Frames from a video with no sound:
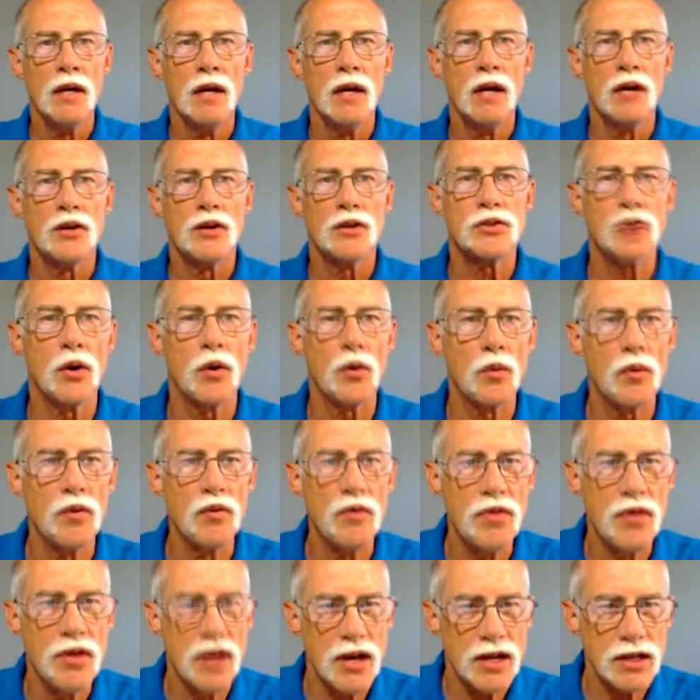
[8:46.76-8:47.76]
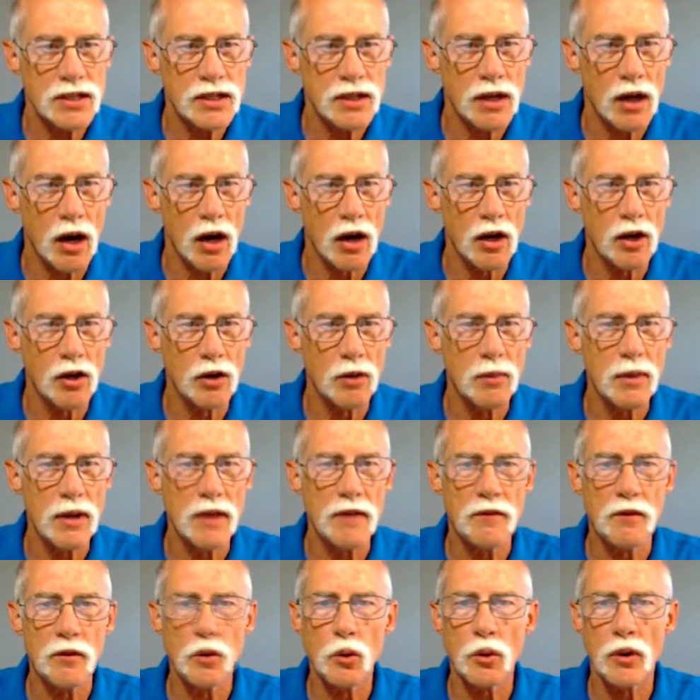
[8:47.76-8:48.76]
So this column, if
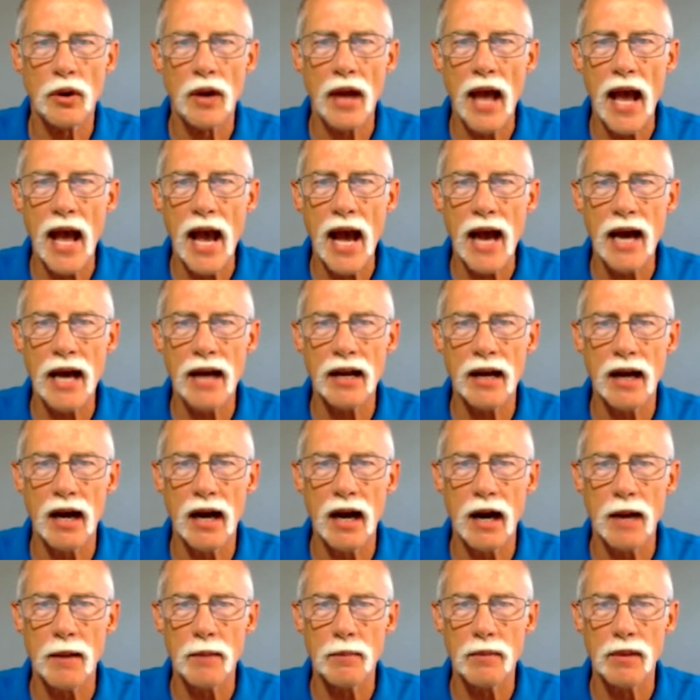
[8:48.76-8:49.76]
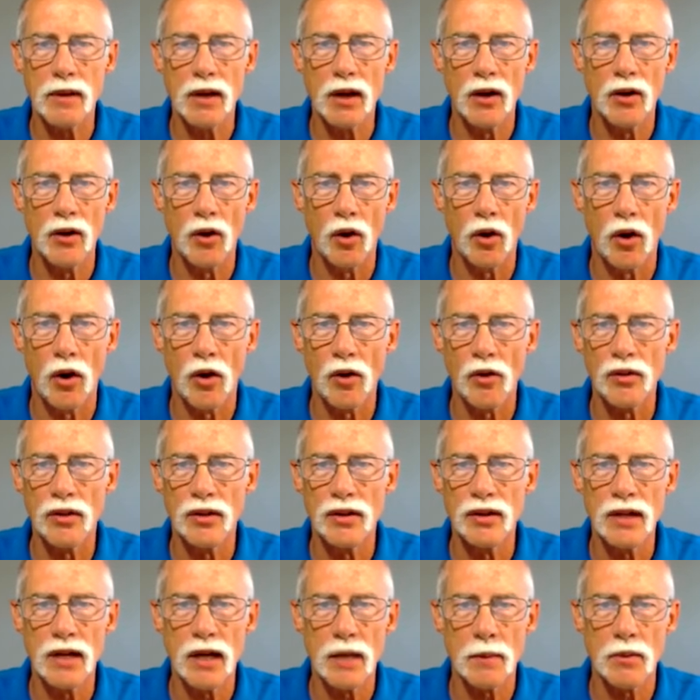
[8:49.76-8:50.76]
we were to add up all the
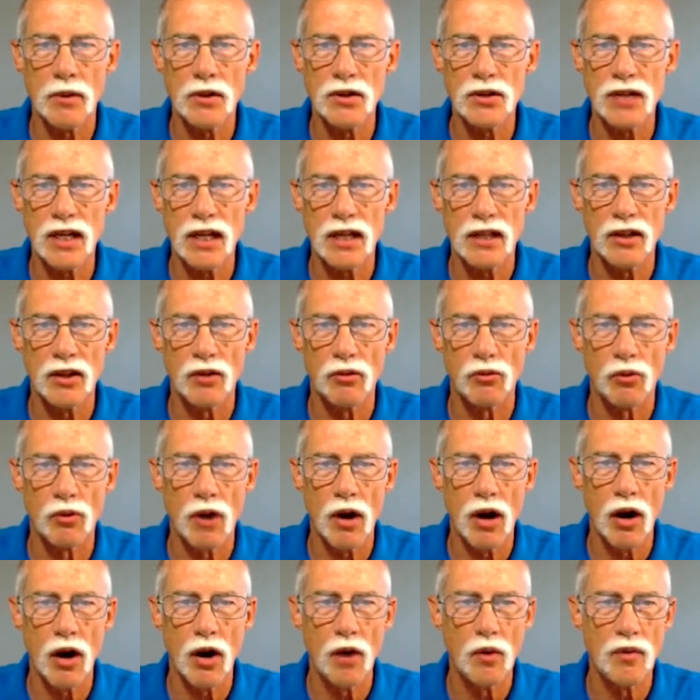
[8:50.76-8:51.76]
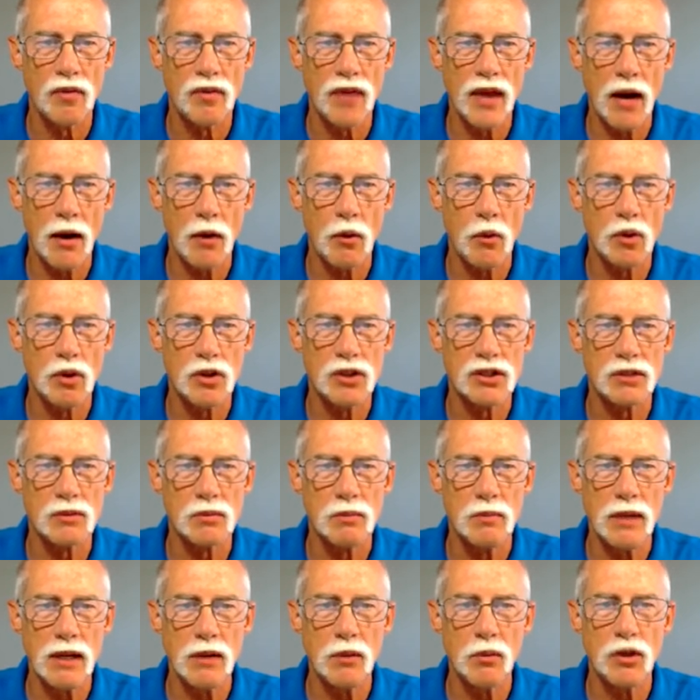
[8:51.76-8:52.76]
numbers in the row, that would
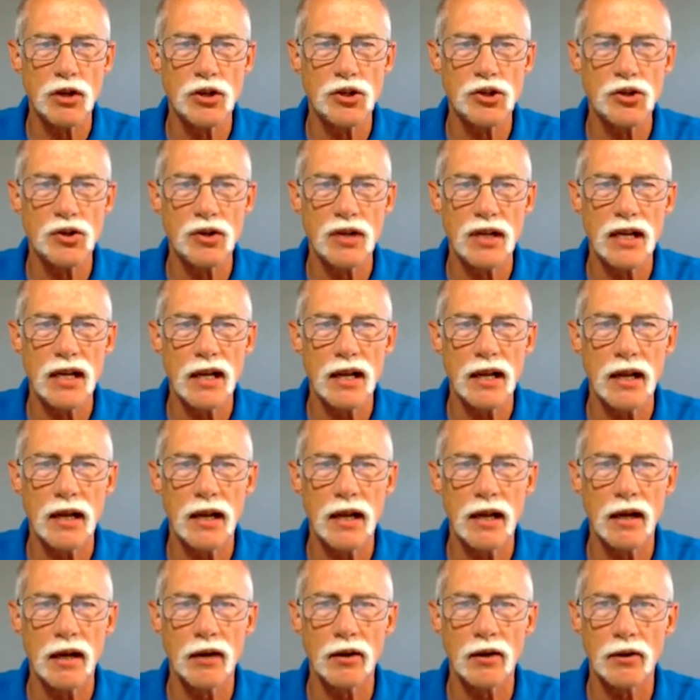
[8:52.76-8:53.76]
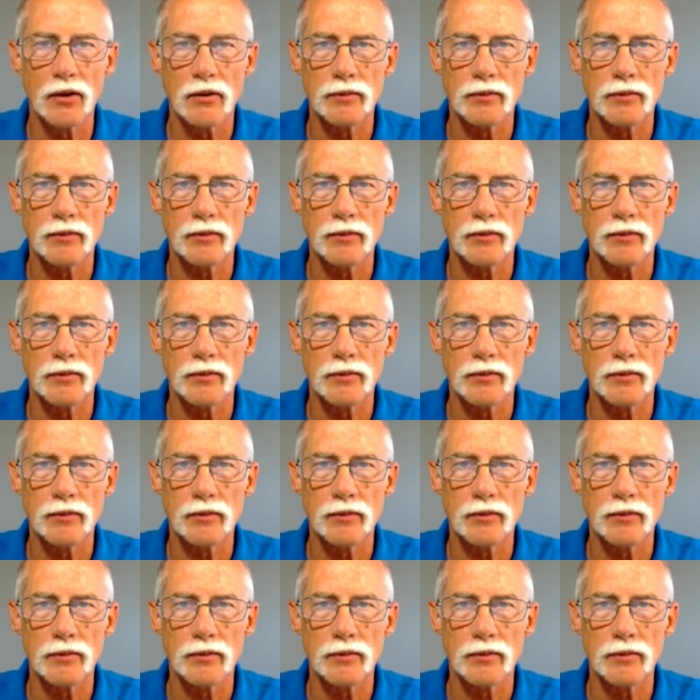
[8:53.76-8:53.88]
be what you get here.